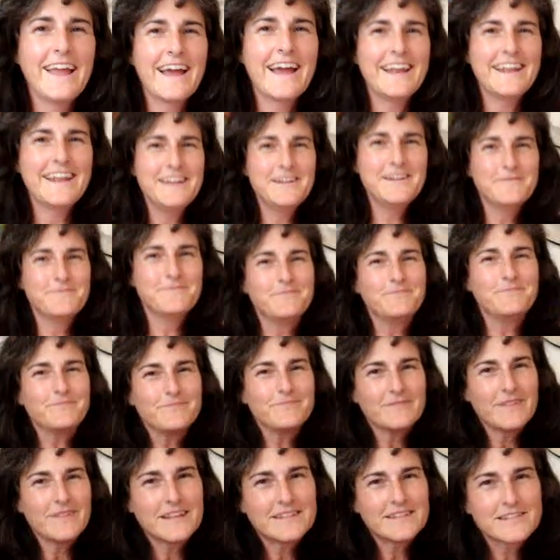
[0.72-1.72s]
Hi Addie,
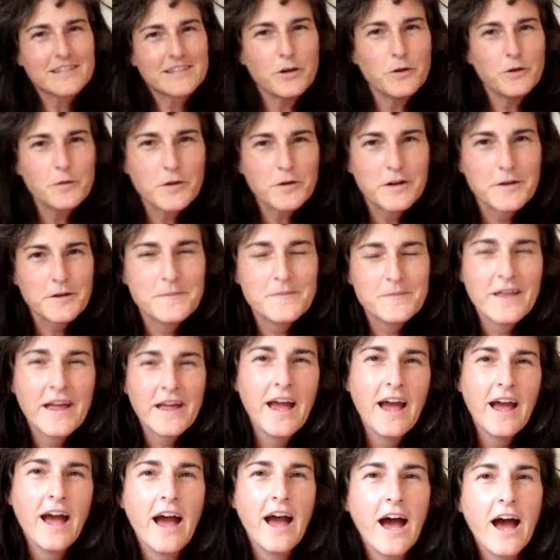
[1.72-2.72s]
it's Kook.
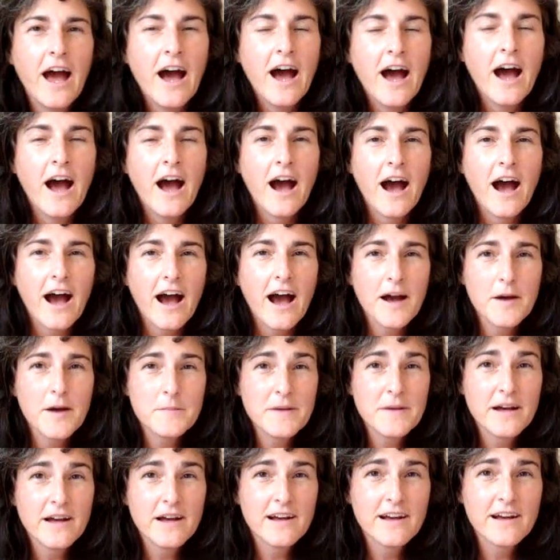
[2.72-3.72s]

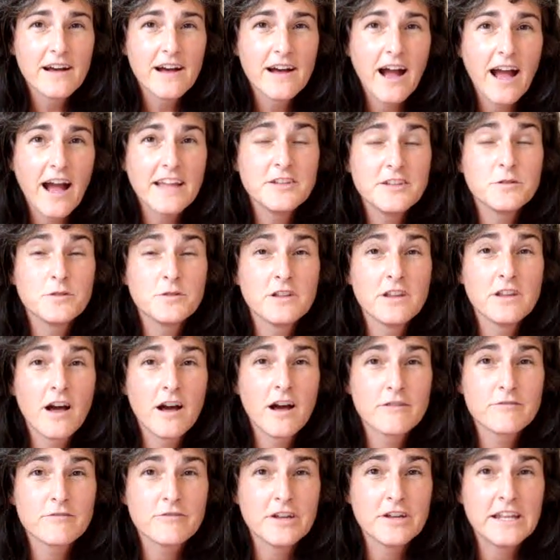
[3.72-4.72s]
I do a
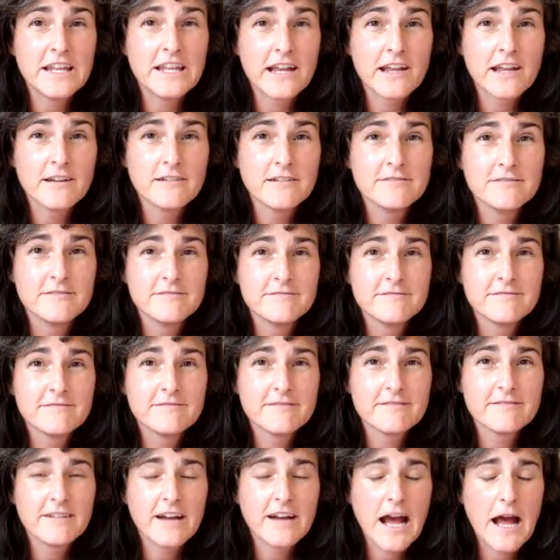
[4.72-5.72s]
lot of reading.
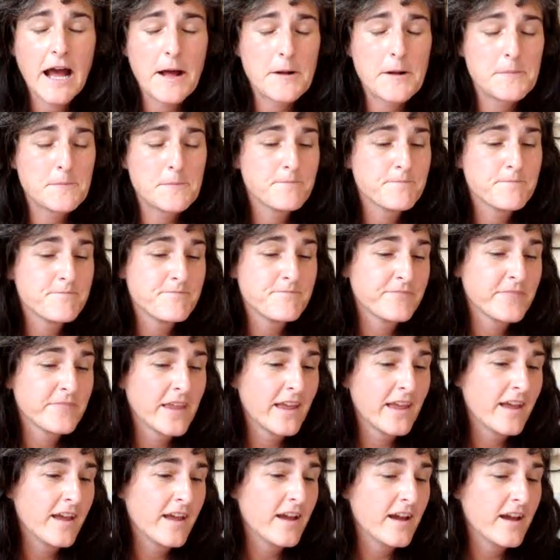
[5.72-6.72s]

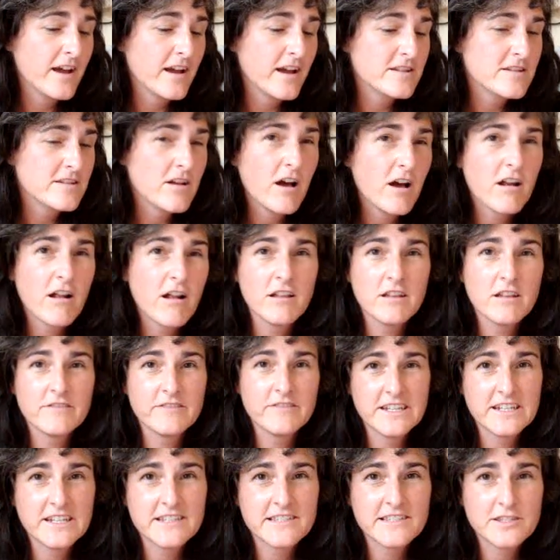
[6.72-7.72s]
Not all
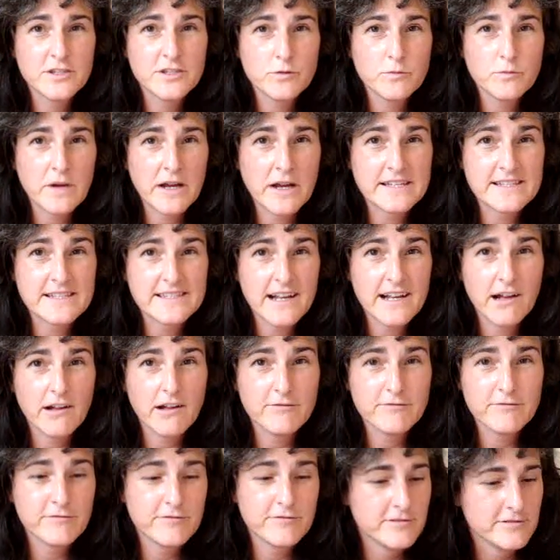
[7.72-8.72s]
of it is to
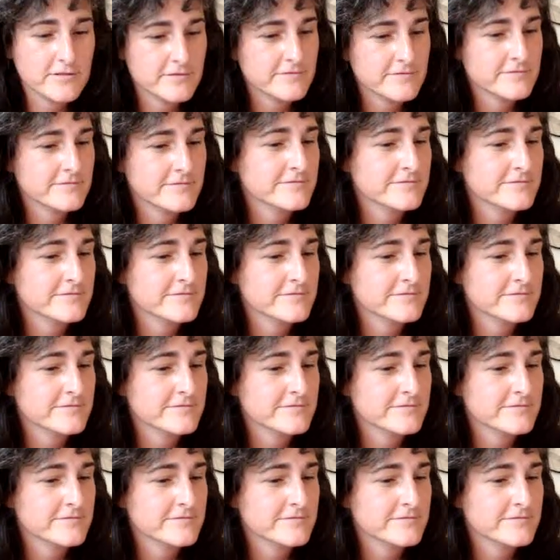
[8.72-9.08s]
myself.